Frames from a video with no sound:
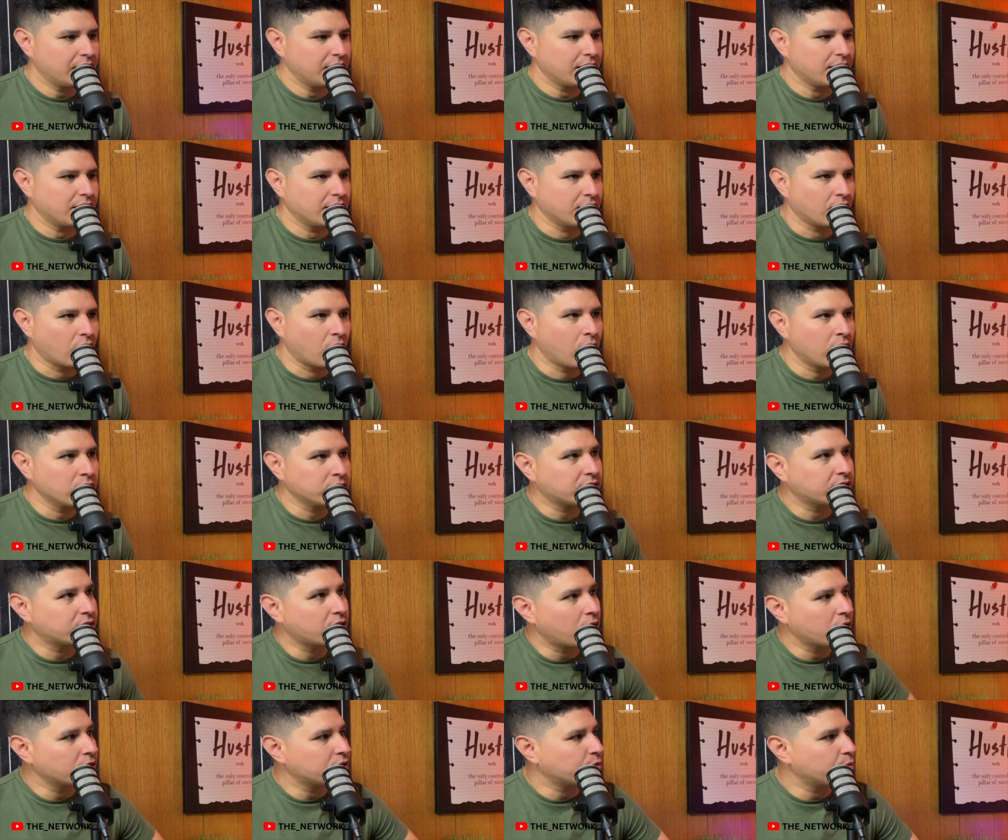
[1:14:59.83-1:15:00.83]
it all
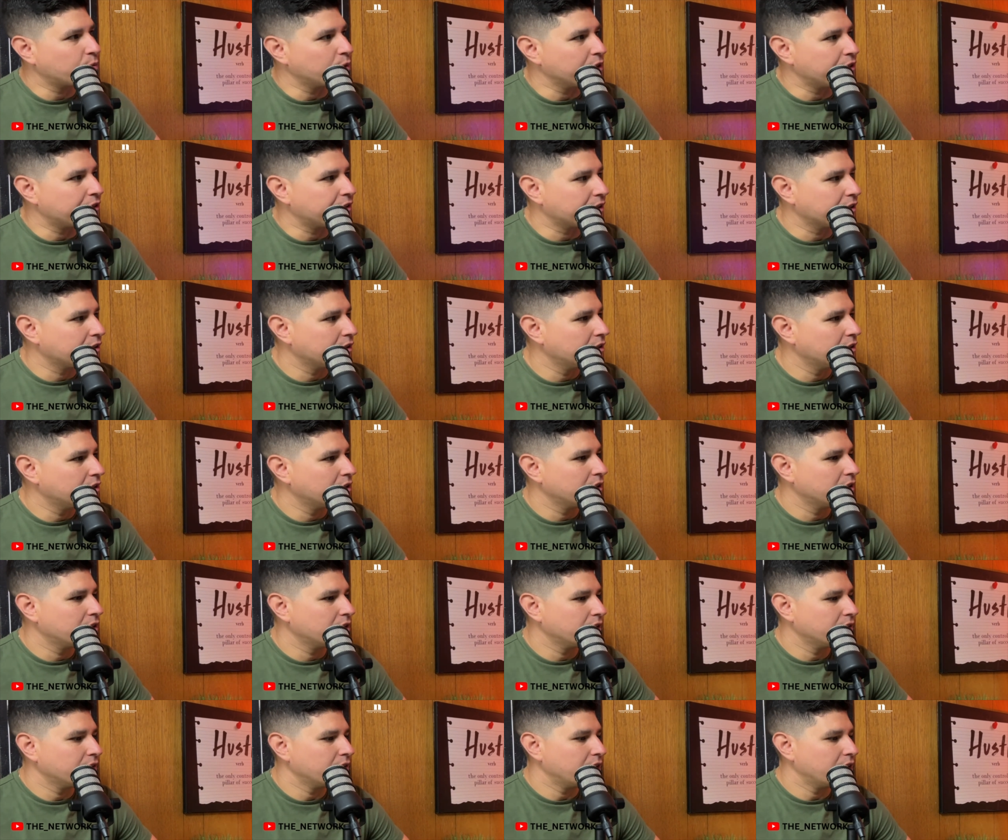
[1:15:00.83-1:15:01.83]
starts with
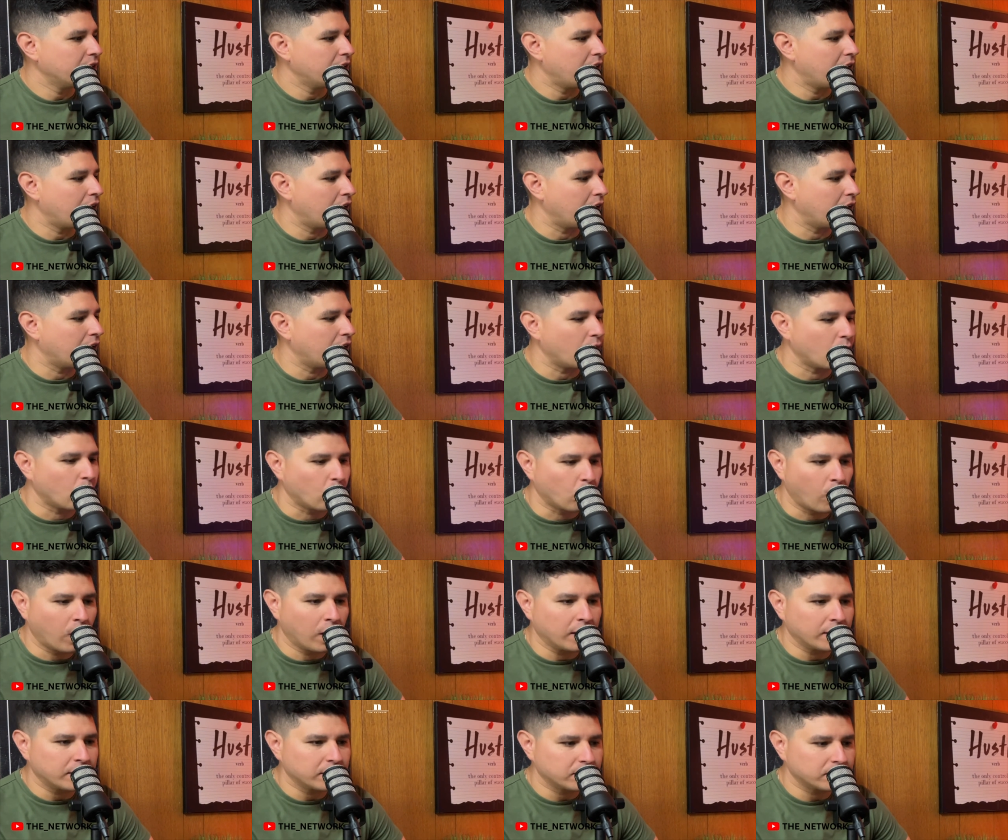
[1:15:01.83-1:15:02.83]
uh, a
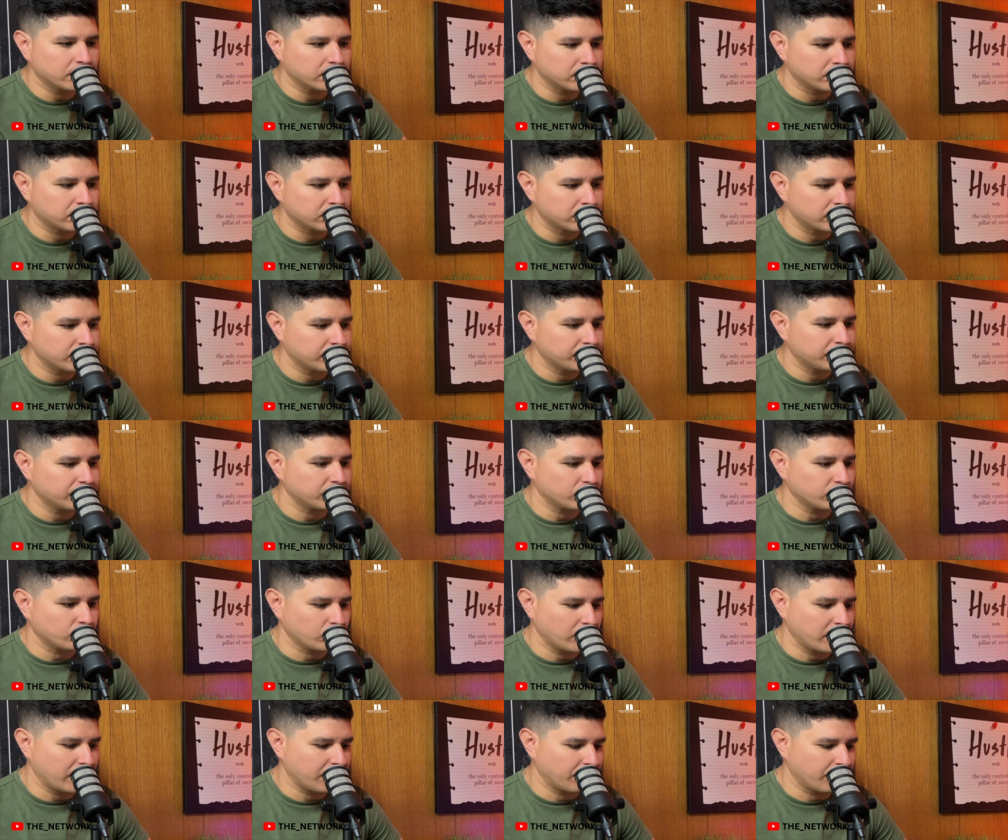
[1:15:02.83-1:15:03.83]
want,
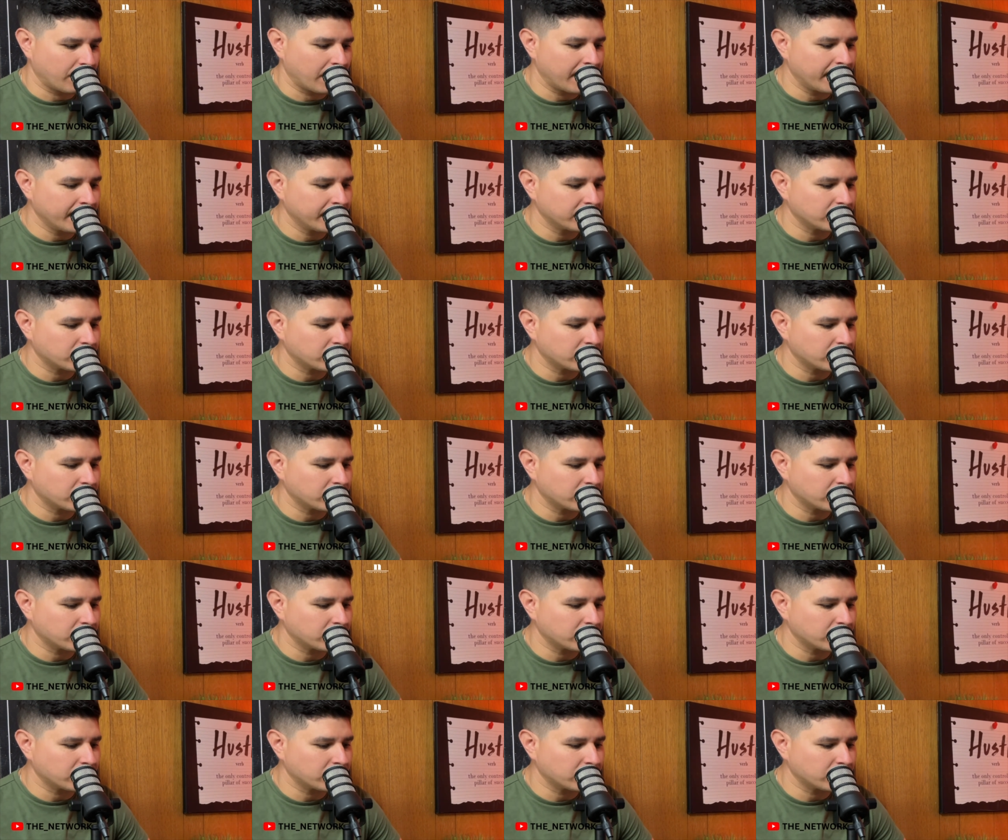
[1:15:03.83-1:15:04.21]
right?